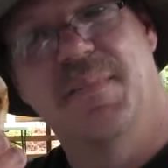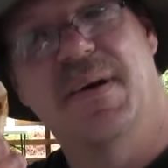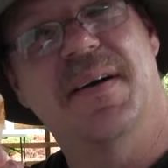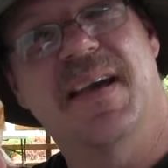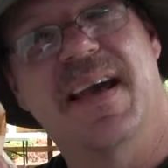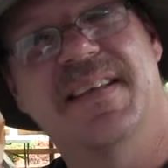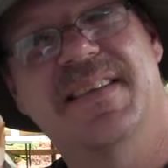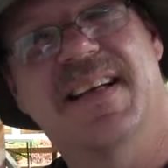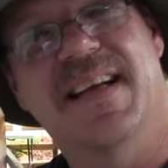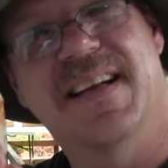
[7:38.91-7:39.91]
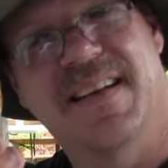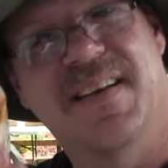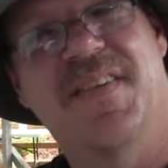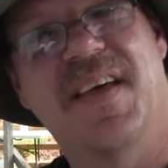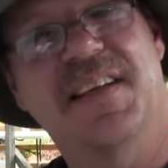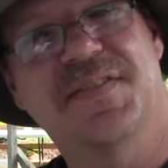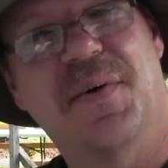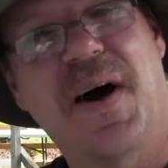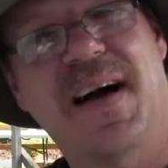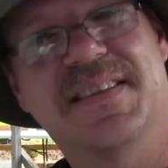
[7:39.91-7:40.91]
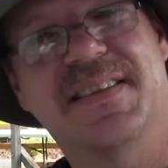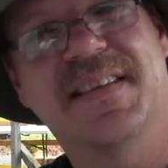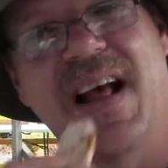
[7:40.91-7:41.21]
Beer can chicken. Thanks for watching.